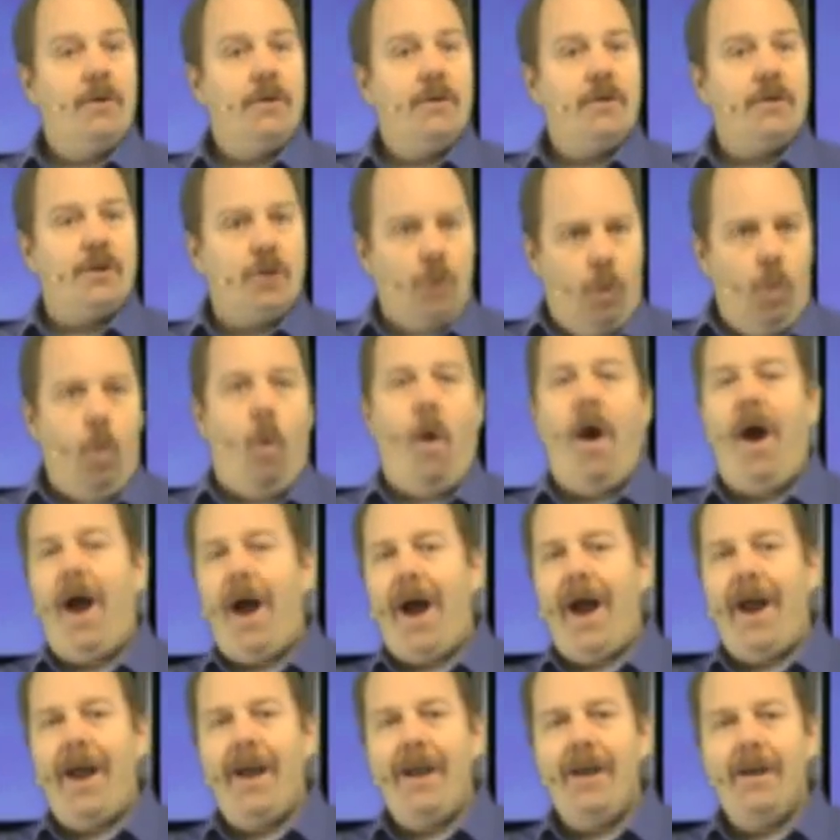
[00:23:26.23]
So,
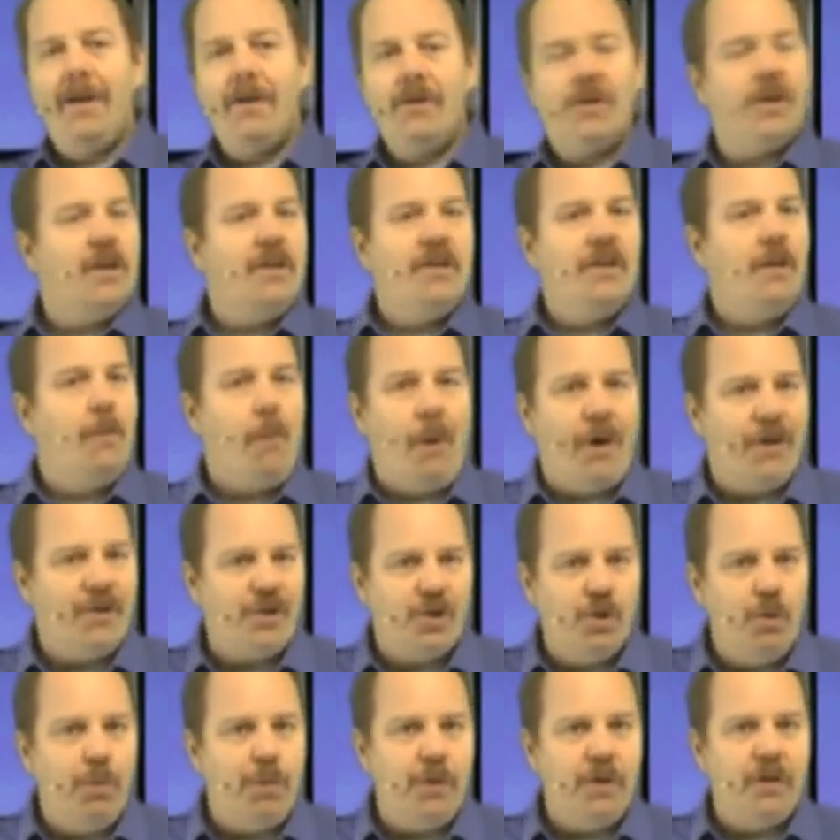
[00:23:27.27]
why didn't the
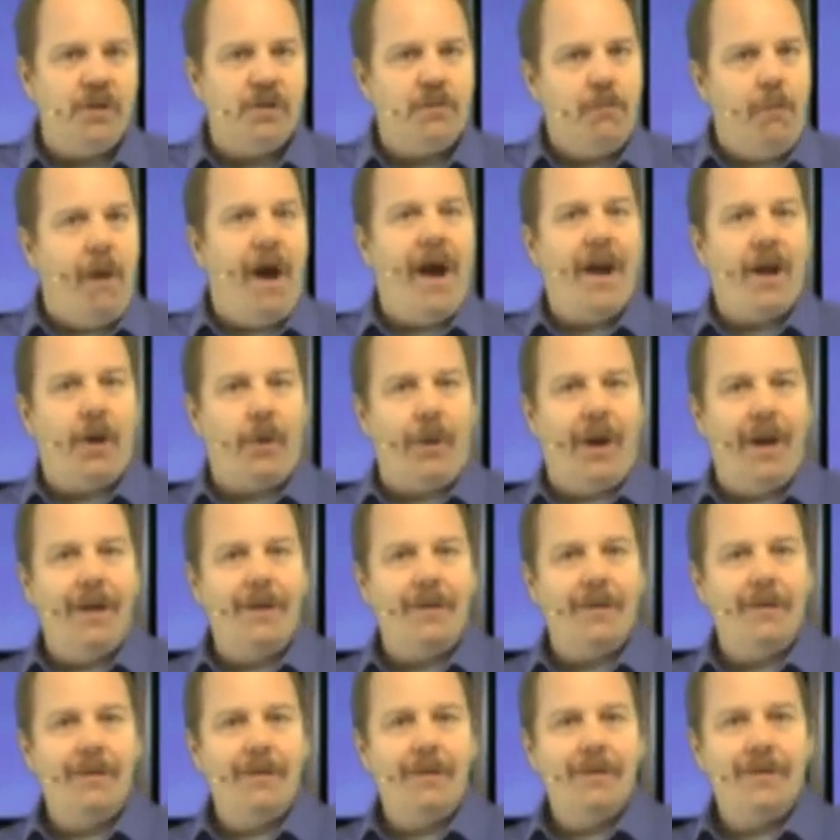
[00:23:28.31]
marsupials
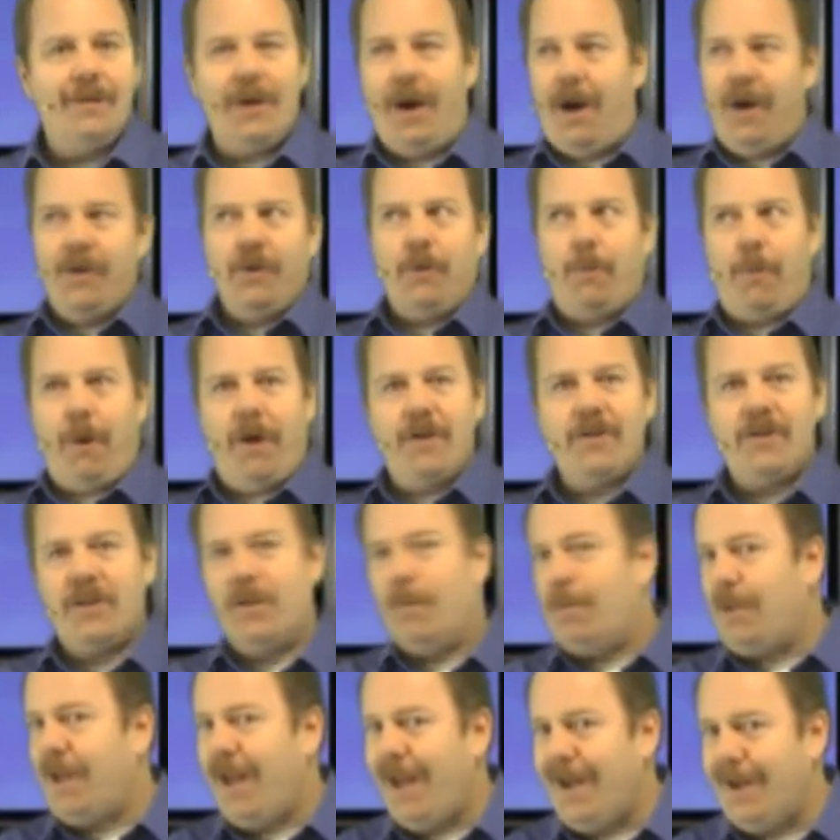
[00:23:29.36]
migrate to other parts of
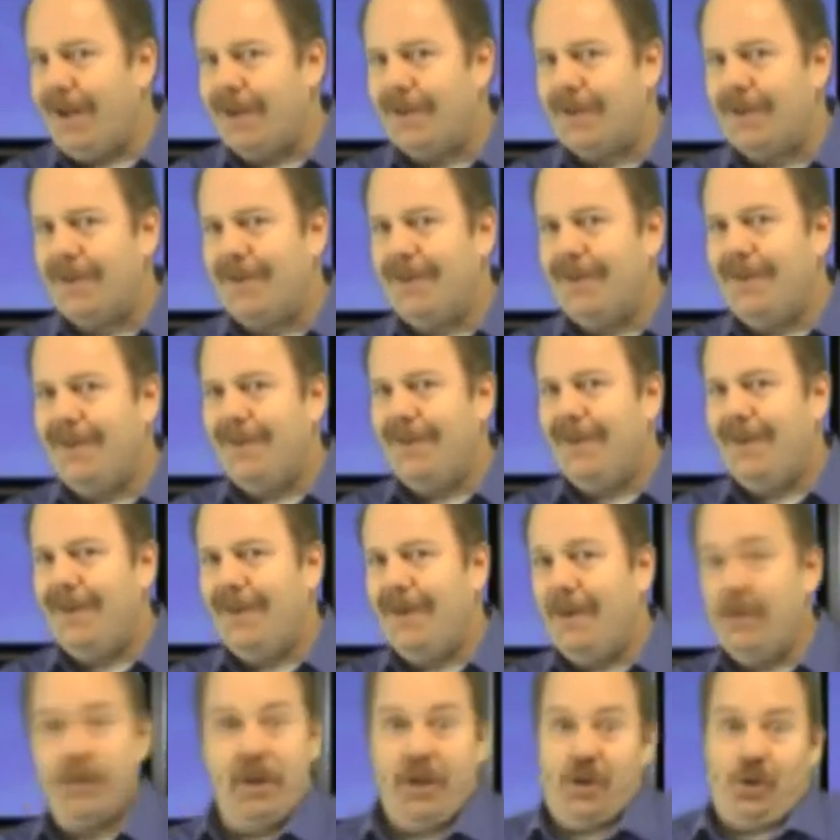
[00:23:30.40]
the planet?
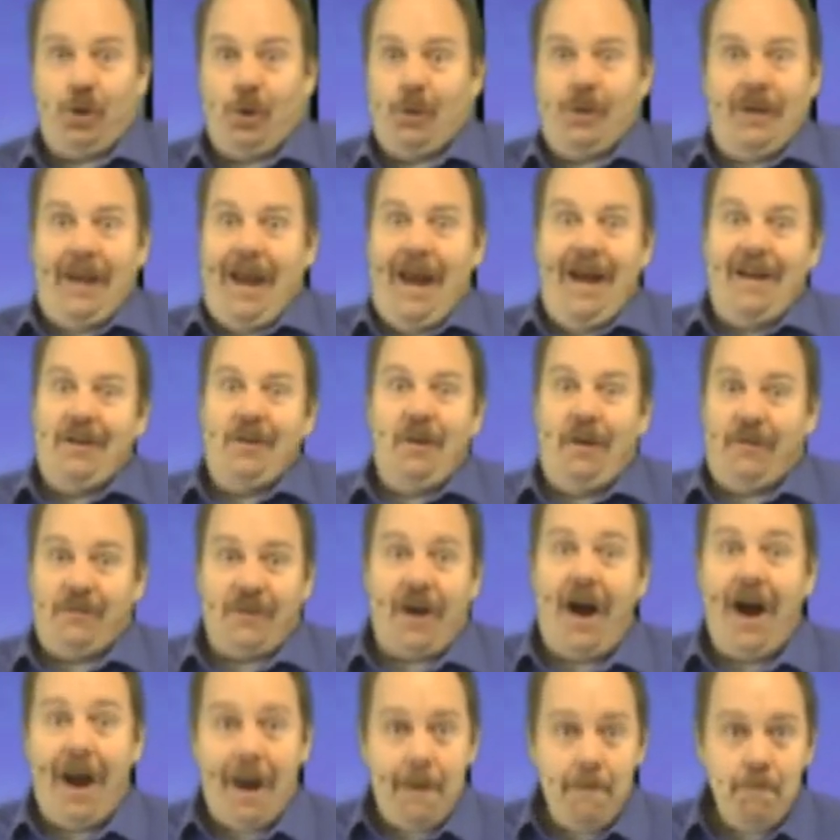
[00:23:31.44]
They certainly had enough
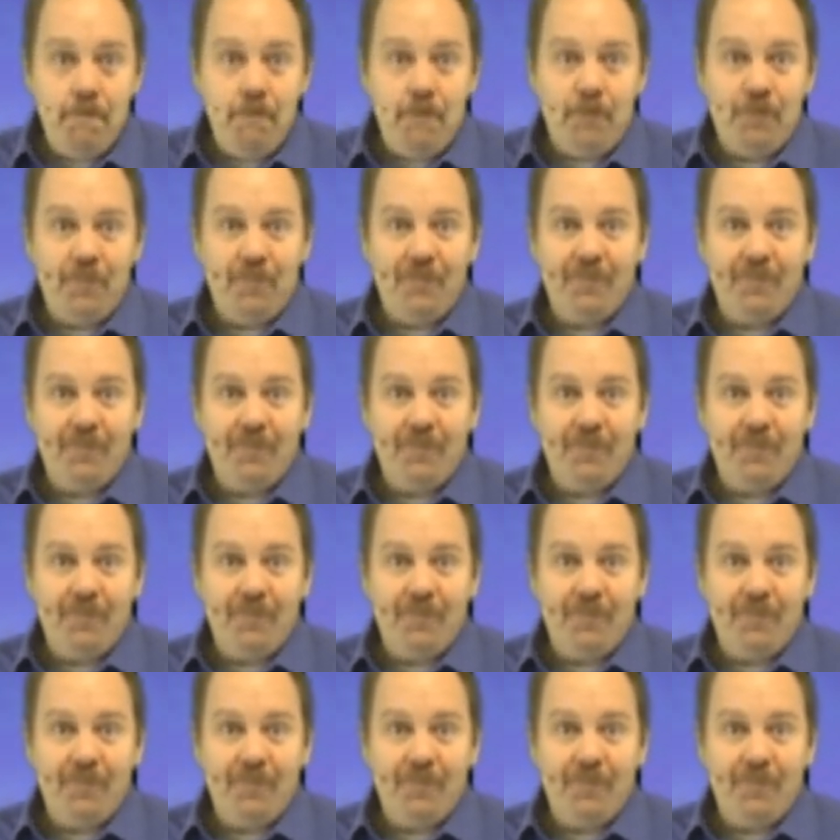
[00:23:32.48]
time.